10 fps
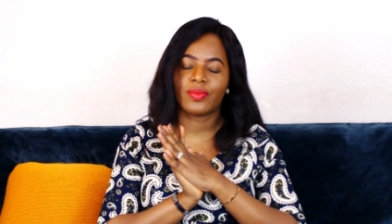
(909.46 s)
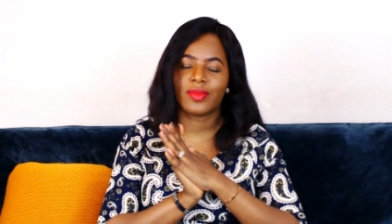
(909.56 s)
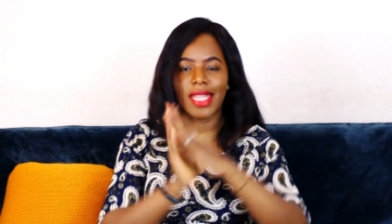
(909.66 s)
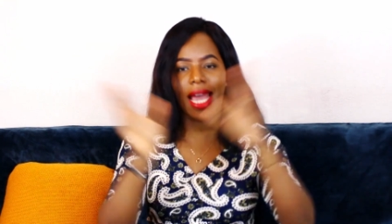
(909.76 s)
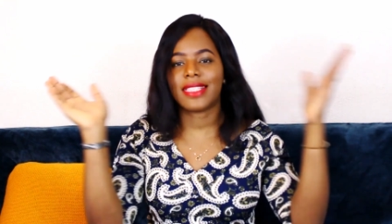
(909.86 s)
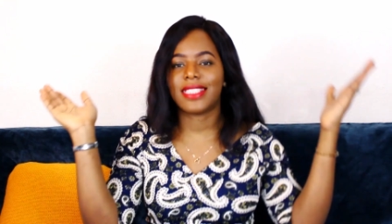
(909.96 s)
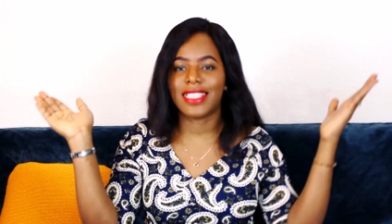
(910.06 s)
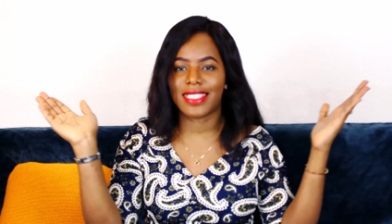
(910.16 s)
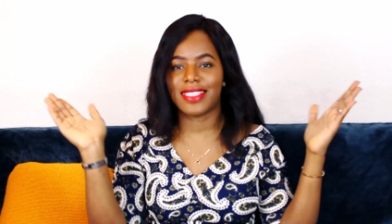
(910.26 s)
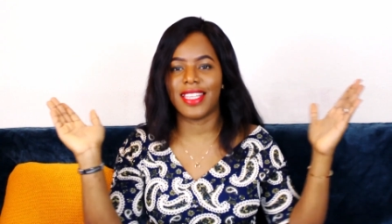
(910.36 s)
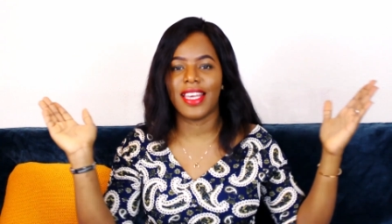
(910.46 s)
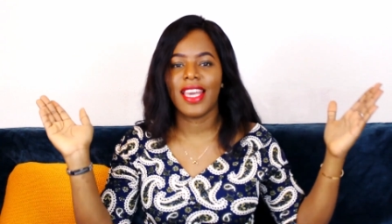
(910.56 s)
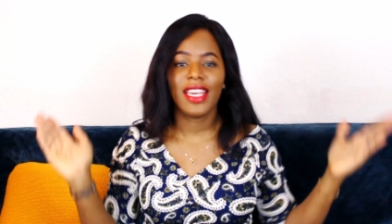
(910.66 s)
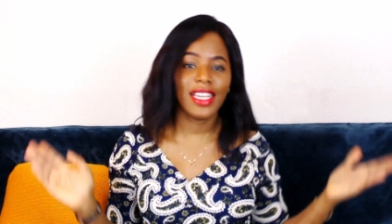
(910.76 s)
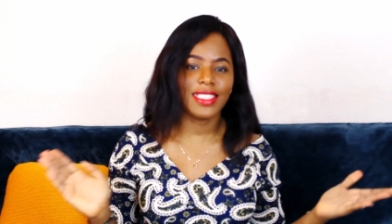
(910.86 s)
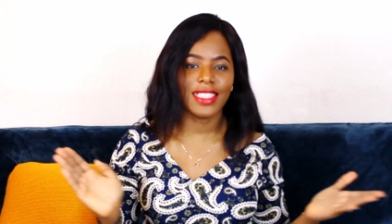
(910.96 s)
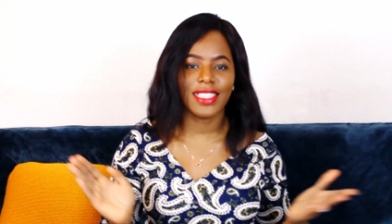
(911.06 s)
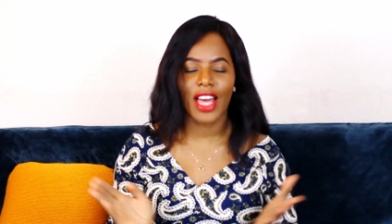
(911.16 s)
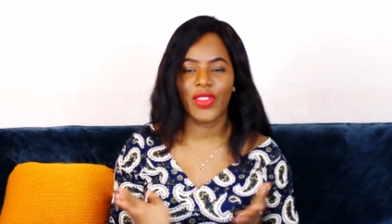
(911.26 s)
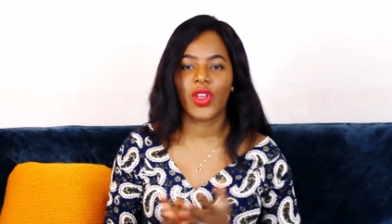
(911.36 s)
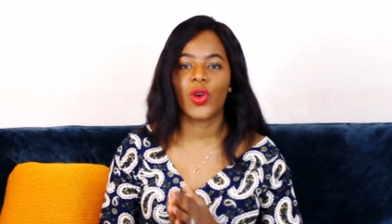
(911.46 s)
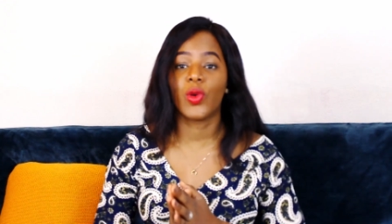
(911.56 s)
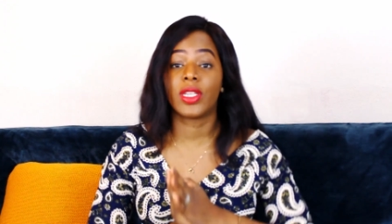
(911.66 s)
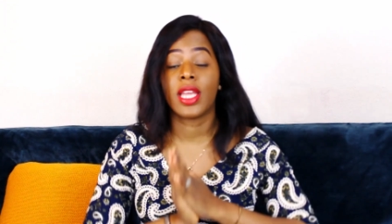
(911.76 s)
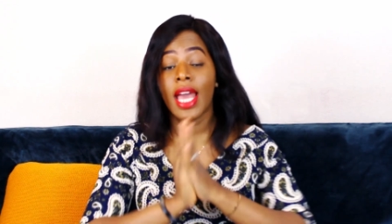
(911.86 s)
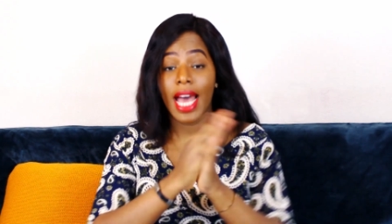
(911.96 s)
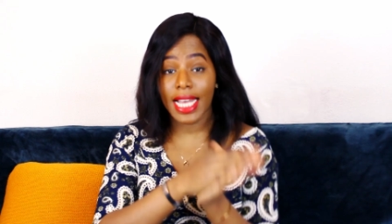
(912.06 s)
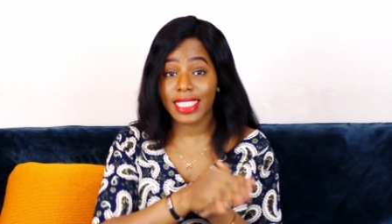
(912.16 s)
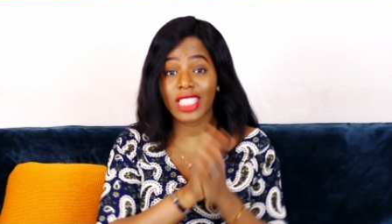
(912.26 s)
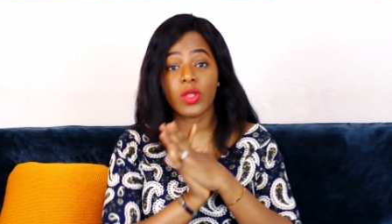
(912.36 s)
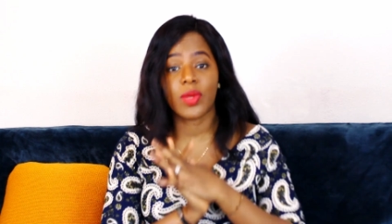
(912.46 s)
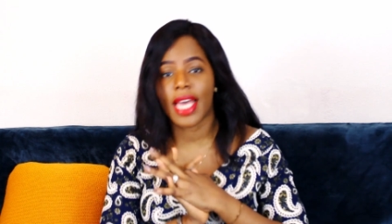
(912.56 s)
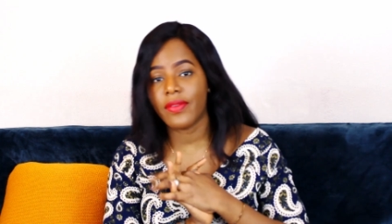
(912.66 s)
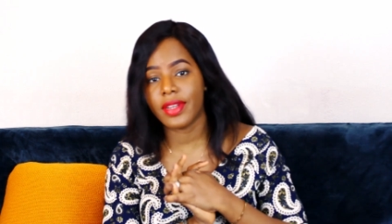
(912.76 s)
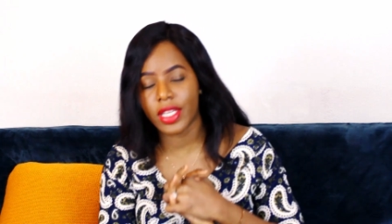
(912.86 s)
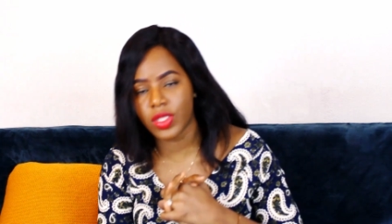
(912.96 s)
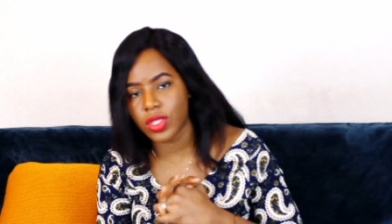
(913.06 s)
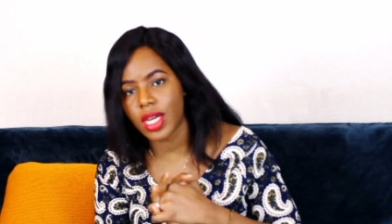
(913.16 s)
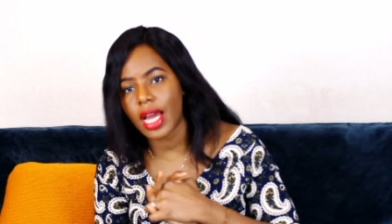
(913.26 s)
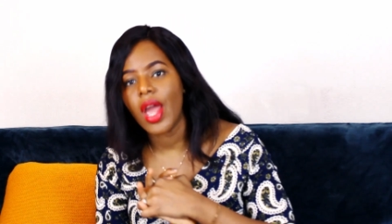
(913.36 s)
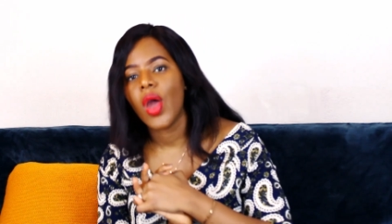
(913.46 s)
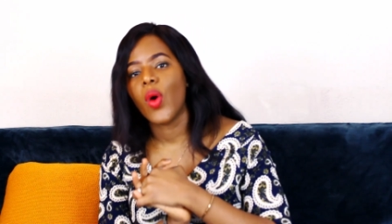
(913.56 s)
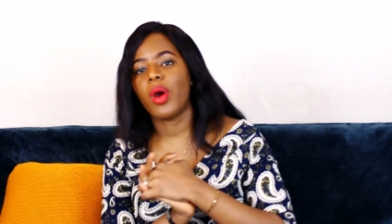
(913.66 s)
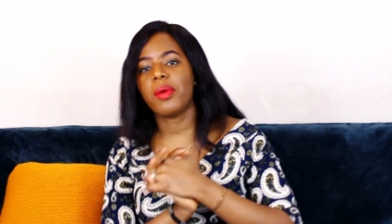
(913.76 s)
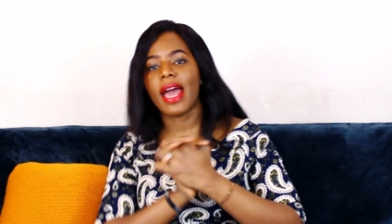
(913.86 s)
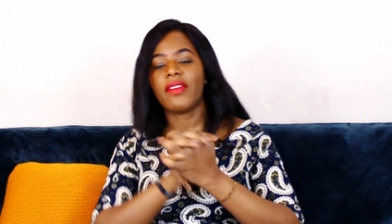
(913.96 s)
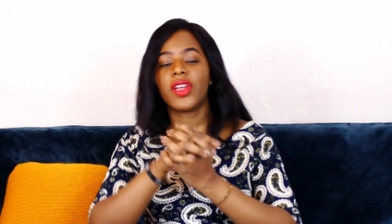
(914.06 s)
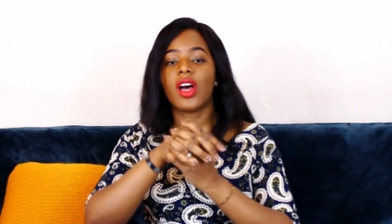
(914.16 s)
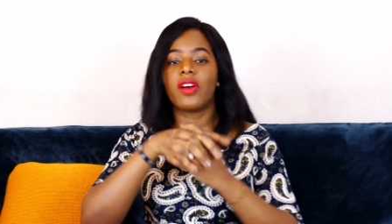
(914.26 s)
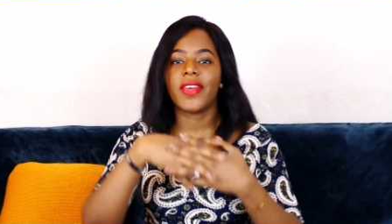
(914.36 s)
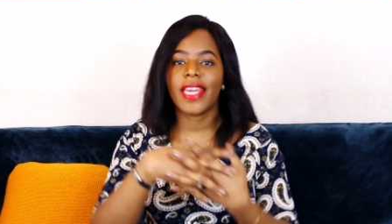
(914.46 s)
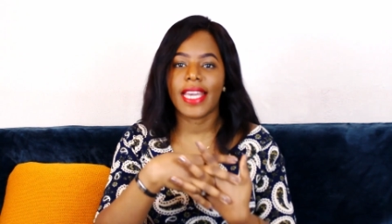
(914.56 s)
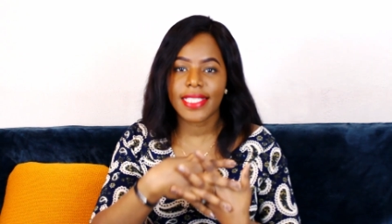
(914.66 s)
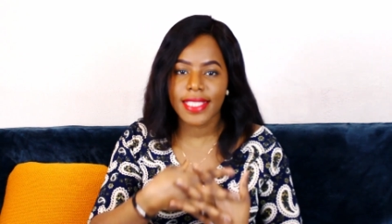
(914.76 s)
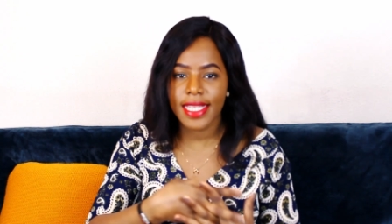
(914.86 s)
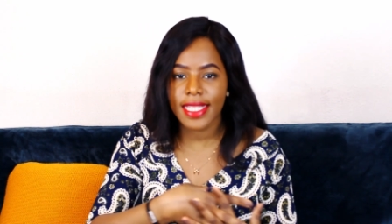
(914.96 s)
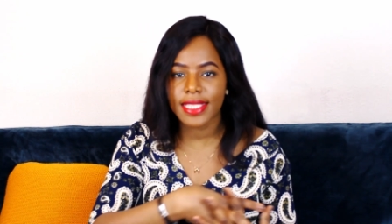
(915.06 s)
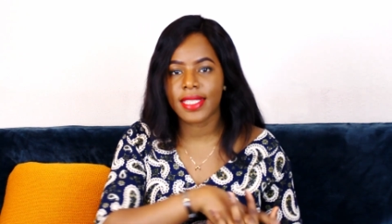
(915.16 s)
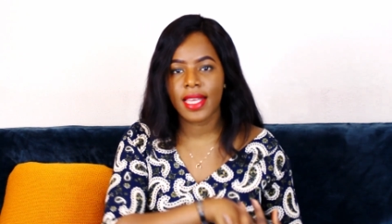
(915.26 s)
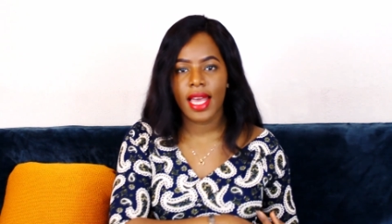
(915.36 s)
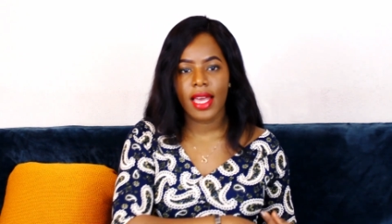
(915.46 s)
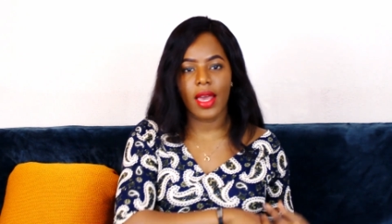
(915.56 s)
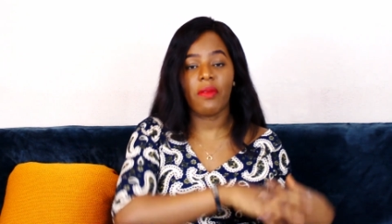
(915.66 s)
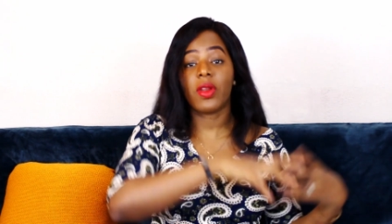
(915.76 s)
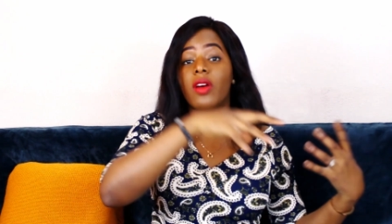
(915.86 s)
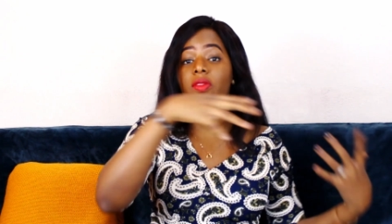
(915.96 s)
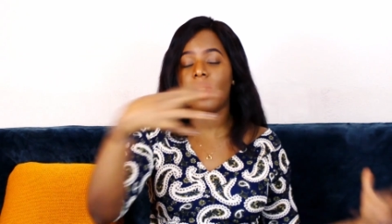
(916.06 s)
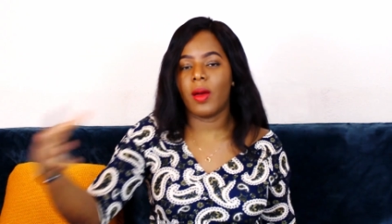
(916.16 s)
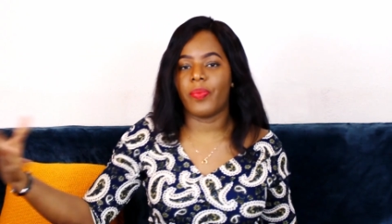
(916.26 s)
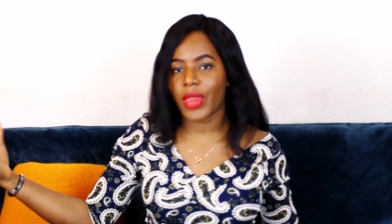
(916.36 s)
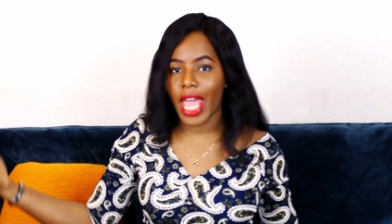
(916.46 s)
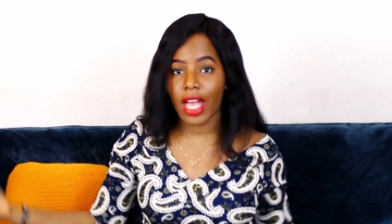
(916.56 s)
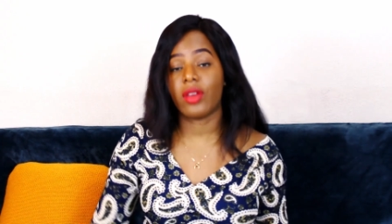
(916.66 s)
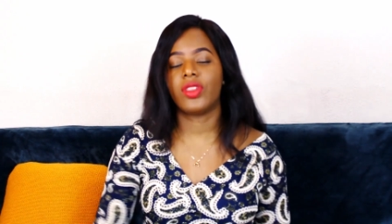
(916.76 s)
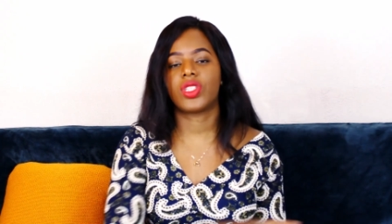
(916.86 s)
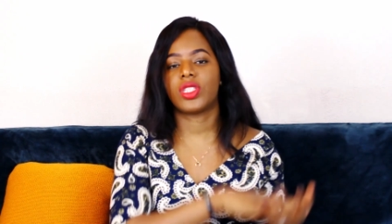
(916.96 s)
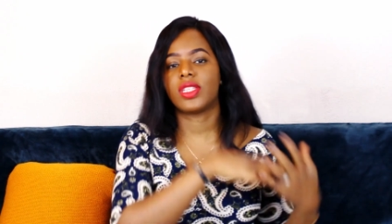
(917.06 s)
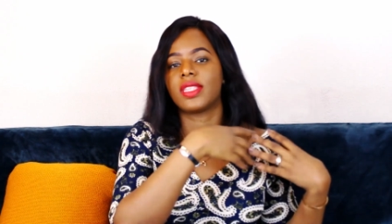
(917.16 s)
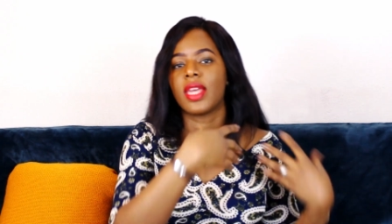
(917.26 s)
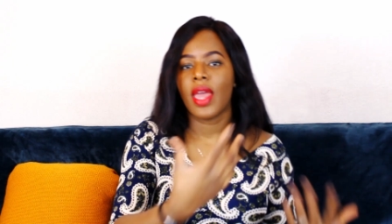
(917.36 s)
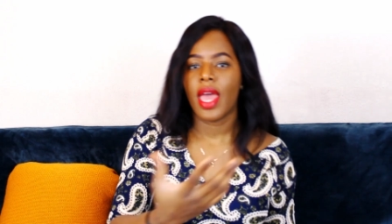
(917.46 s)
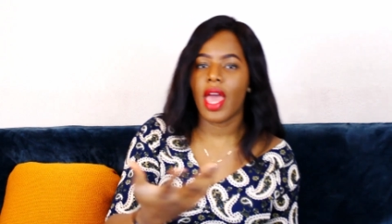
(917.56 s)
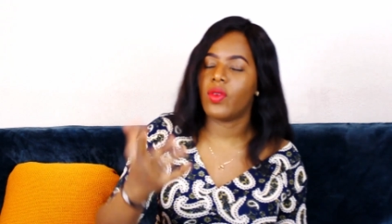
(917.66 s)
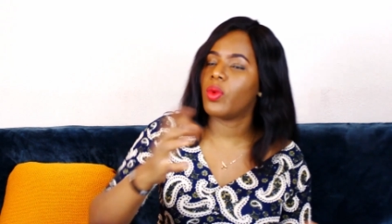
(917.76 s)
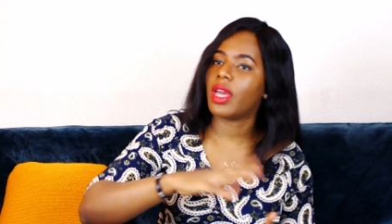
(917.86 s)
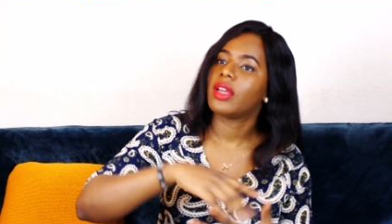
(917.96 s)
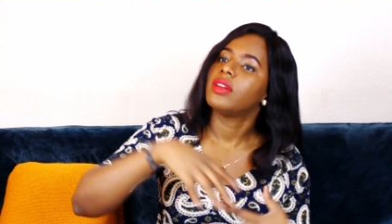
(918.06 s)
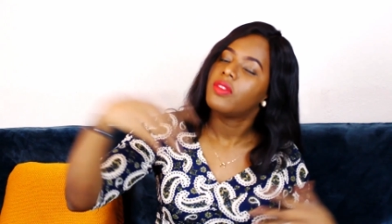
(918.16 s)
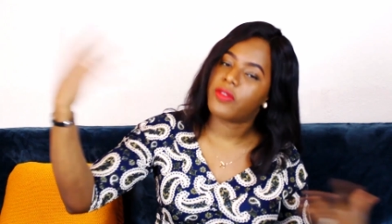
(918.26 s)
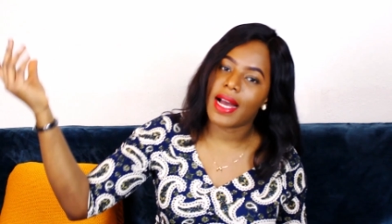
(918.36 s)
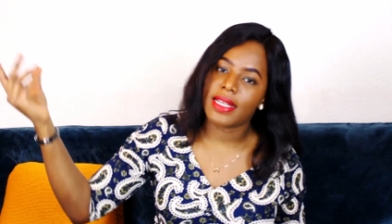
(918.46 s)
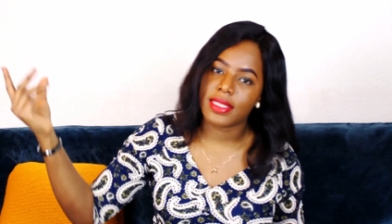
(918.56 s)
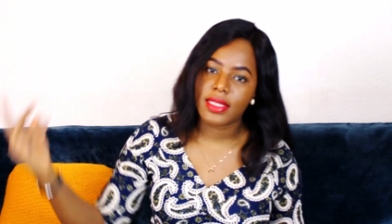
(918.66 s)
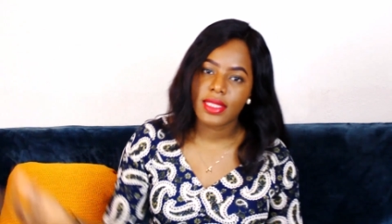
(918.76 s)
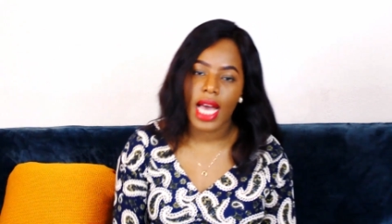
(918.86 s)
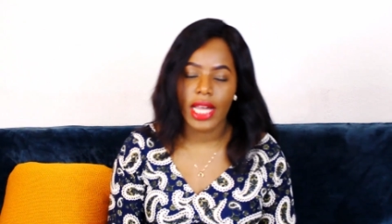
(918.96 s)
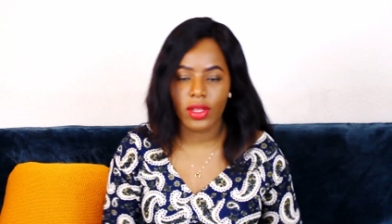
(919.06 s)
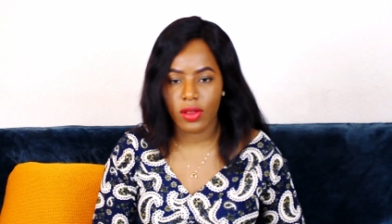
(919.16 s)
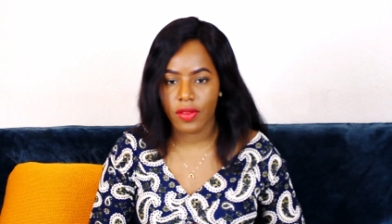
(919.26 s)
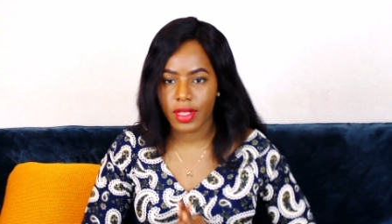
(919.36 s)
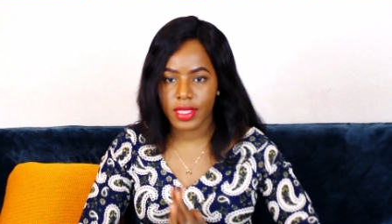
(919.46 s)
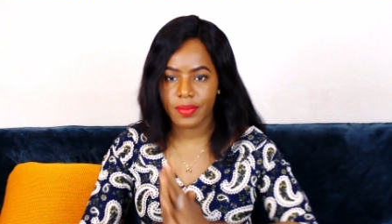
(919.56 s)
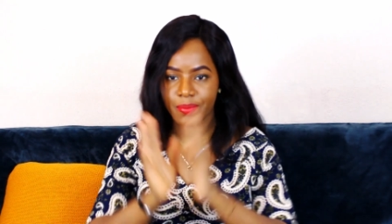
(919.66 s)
that is the heating and the cooling. As against what we have in Nigeria, where we have a lot of ACs, we have a lot of air conditioners everywhere, fans, and all of that.